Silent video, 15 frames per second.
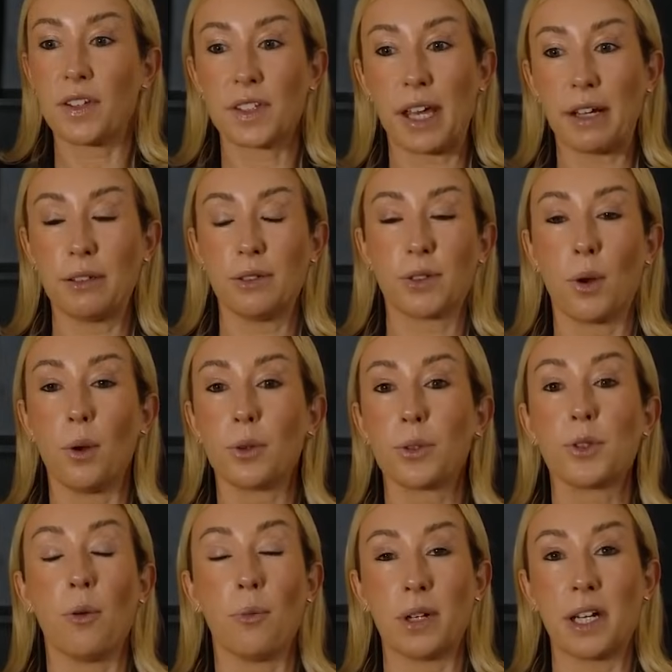cycle as a whole
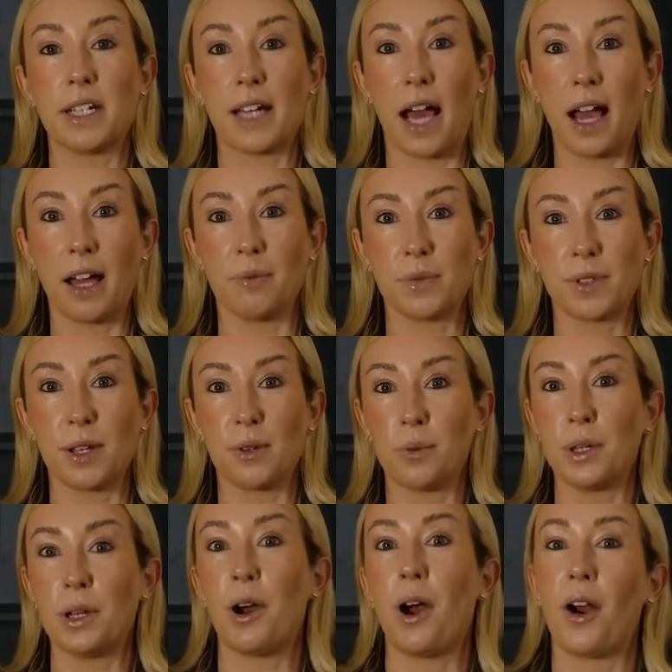so many times that
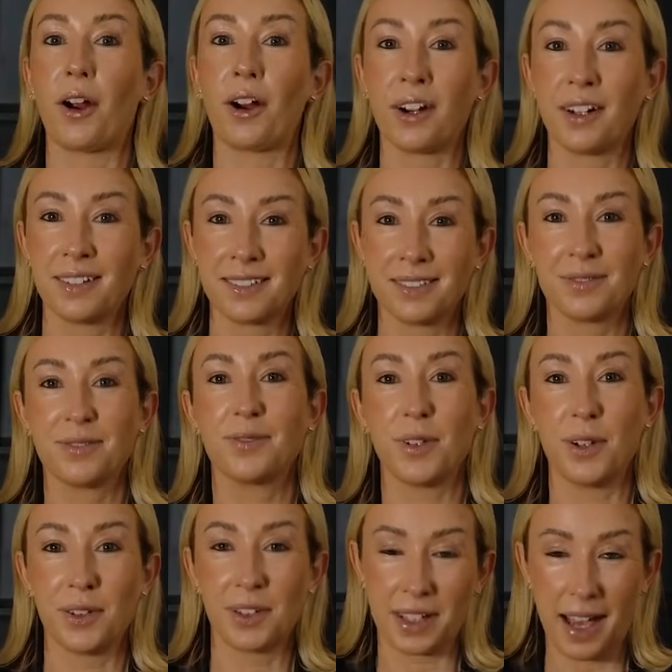we are,
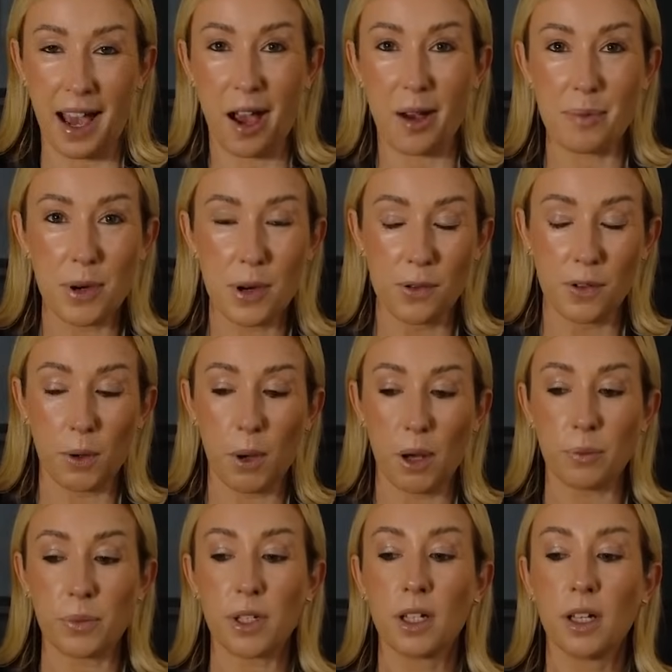fill in the gap,
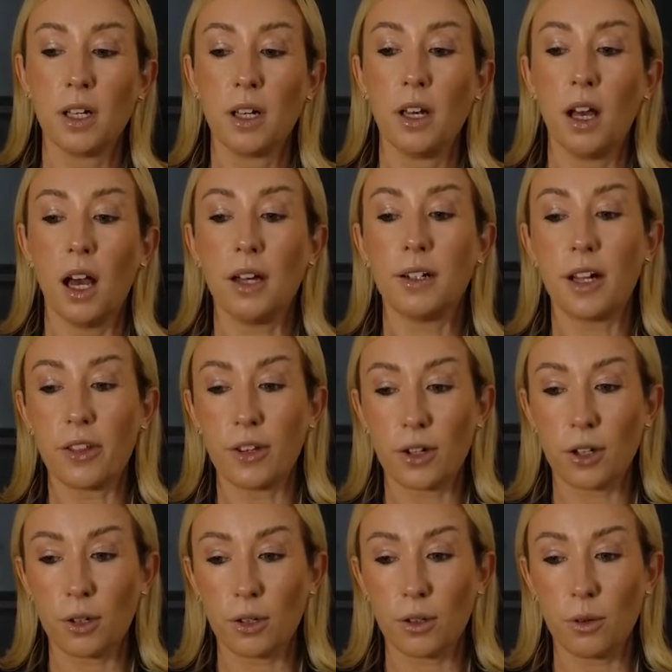overwhelmed.
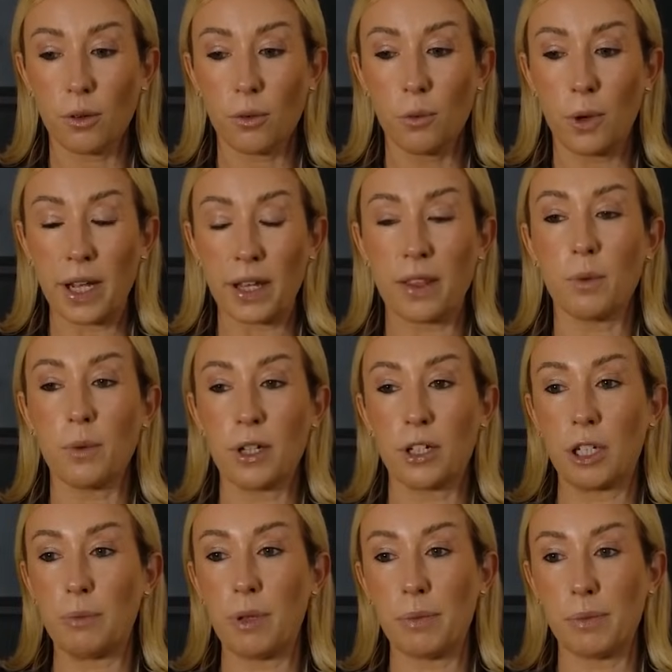Another way that we
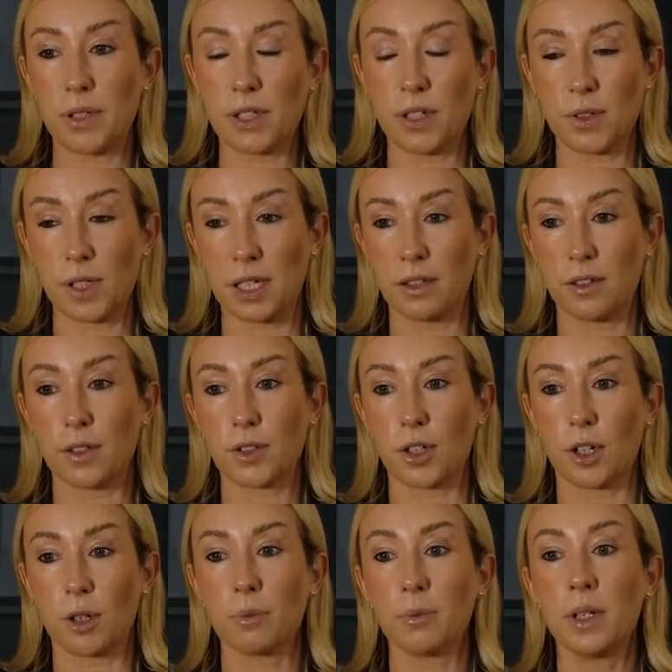could be misusing this
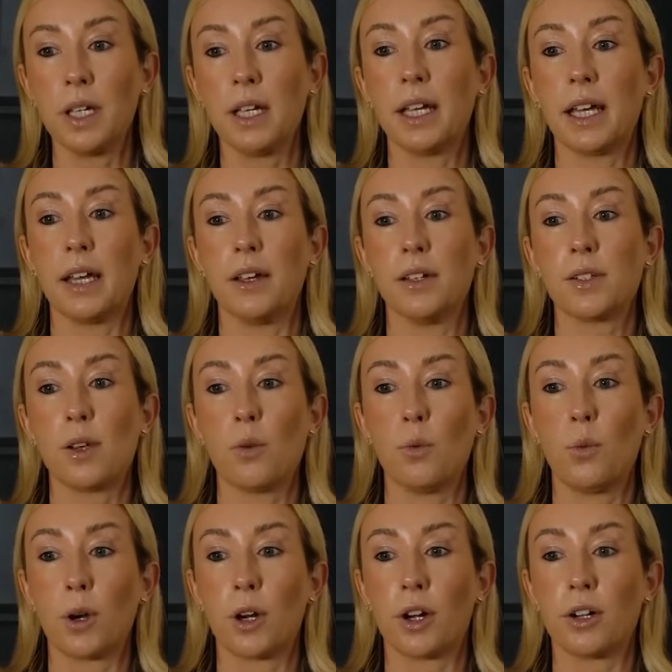term is
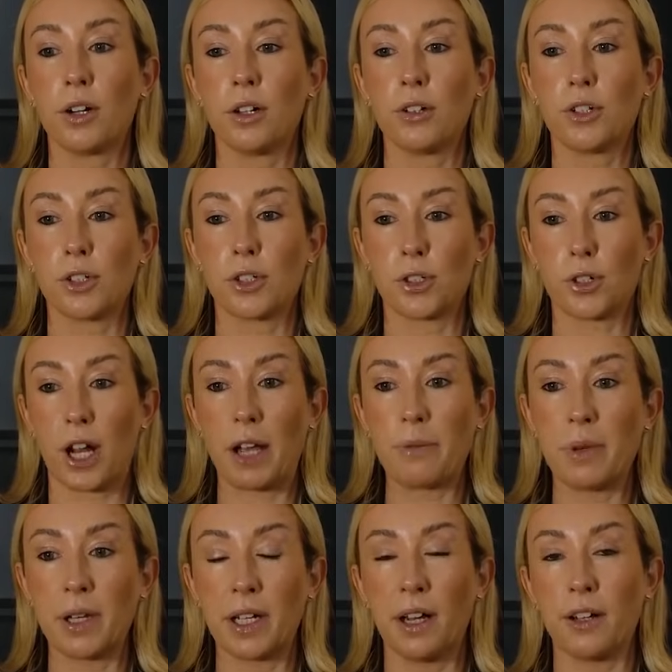we're
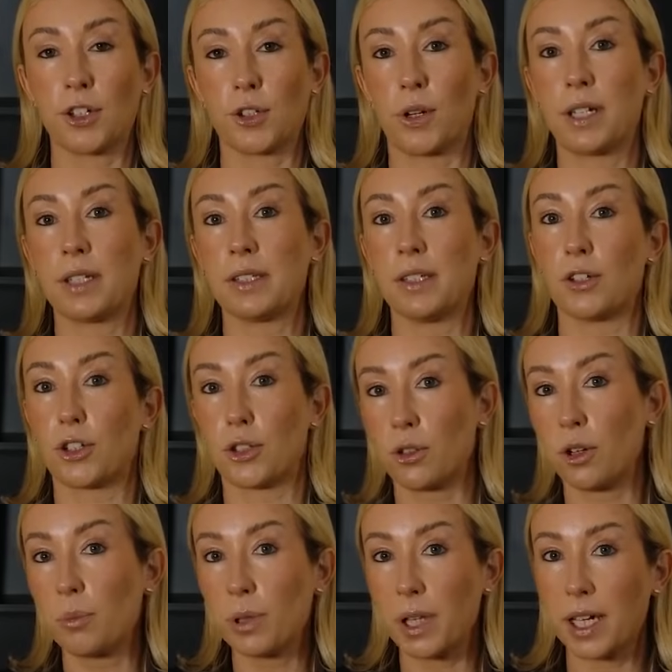describing a
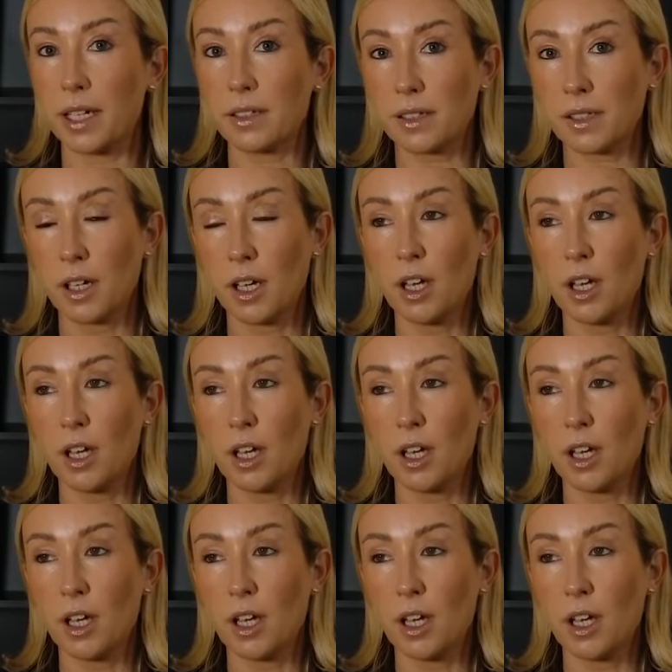transitional place.